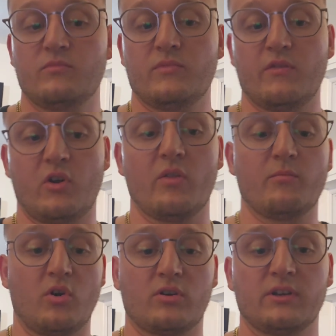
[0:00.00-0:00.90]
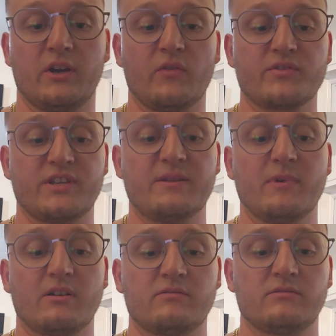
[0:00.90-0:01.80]
I've got the broccoli on the
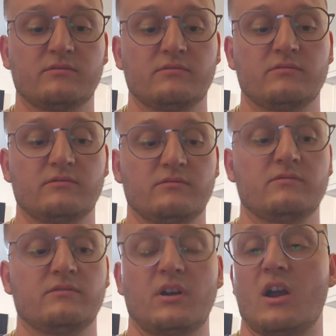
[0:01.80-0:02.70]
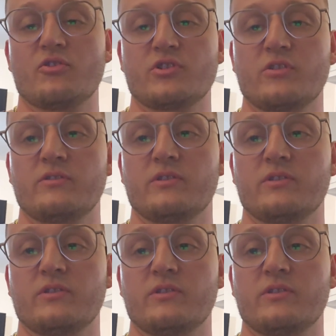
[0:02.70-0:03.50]
steamer. I can't show you that. Oh yeah, I